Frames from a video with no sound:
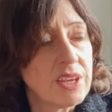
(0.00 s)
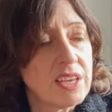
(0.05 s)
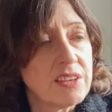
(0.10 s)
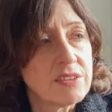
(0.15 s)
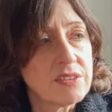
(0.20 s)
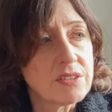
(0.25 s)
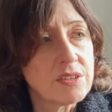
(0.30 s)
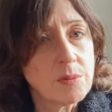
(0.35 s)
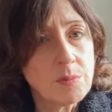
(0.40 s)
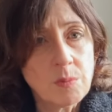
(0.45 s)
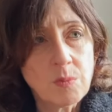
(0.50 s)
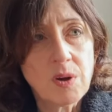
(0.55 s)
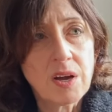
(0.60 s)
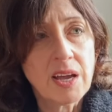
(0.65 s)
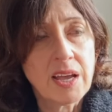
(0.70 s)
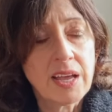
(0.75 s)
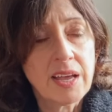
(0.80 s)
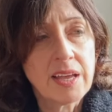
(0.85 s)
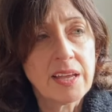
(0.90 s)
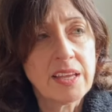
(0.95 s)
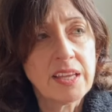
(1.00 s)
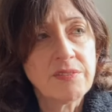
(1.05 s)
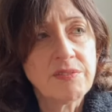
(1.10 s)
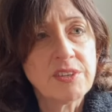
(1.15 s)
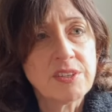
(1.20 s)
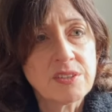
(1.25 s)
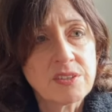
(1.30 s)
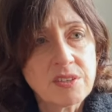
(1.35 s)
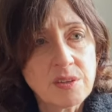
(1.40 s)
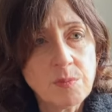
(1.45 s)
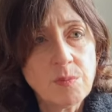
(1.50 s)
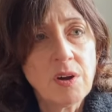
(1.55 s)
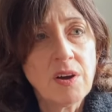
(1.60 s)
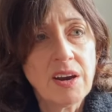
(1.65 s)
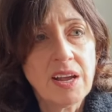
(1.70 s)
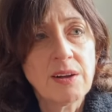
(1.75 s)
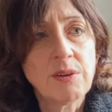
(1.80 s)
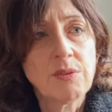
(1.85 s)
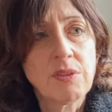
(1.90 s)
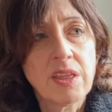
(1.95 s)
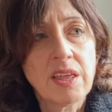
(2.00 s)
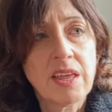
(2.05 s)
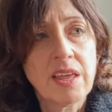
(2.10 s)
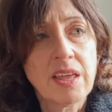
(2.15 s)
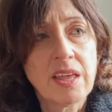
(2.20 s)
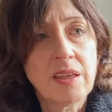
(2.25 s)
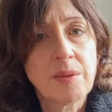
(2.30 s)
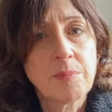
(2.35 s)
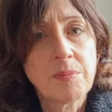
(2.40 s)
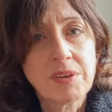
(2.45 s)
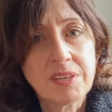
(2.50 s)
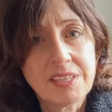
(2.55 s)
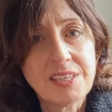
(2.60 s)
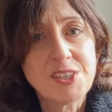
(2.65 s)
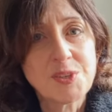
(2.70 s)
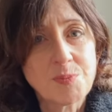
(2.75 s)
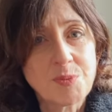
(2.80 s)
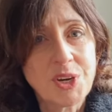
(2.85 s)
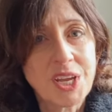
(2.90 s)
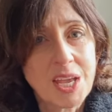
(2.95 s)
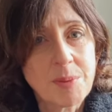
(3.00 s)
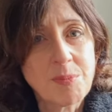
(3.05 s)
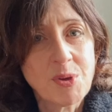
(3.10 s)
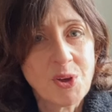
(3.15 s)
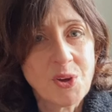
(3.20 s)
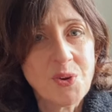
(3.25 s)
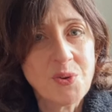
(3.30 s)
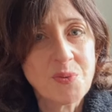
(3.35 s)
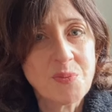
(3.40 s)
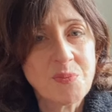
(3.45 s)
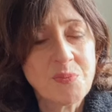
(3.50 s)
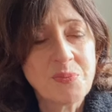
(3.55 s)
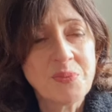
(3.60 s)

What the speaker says: if he's somewhere out there, please bring him home.